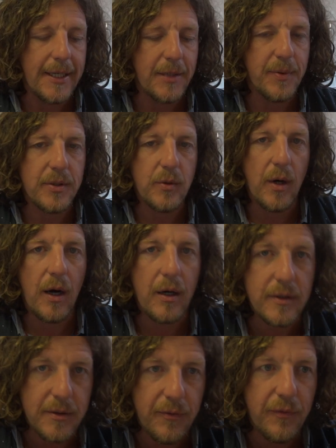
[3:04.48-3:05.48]
it, but it's quite
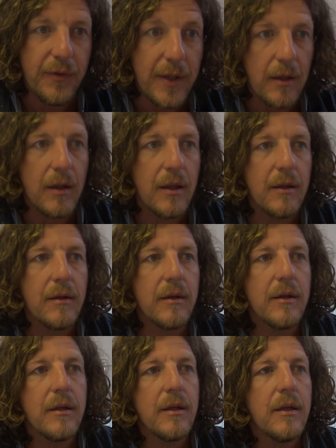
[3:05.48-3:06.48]
hard to feel
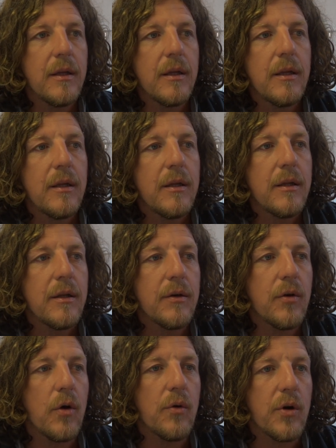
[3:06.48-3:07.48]

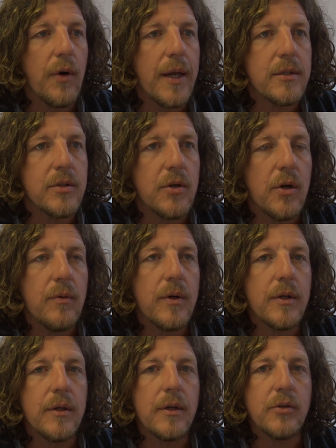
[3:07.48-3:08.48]
no regrets, you know,
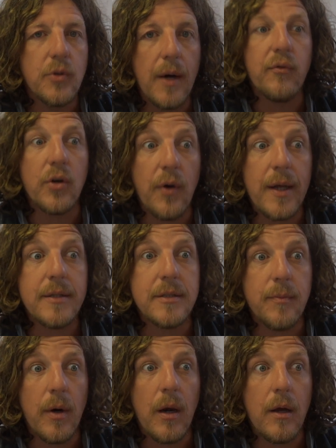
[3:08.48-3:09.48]
and I do have regrets
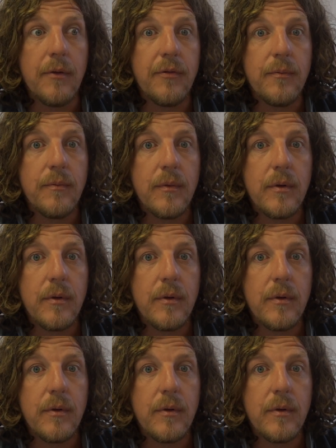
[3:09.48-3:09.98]
in my life,